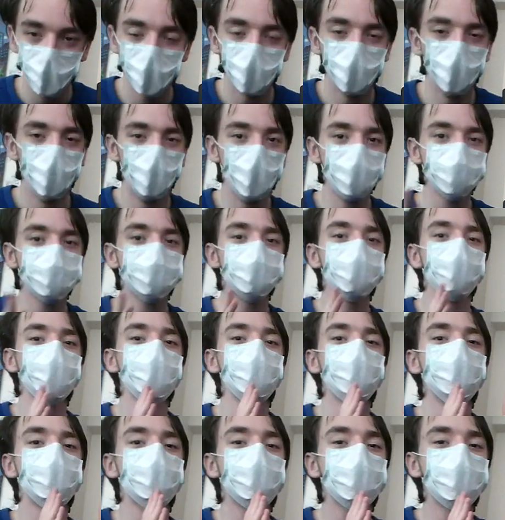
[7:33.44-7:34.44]
What
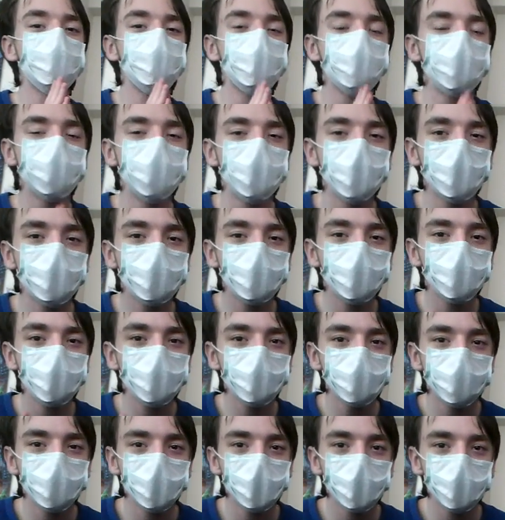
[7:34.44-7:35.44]
do killer
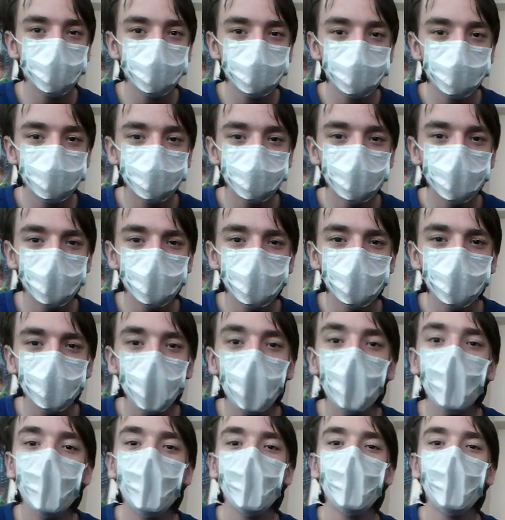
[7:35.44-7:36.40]
clowns do?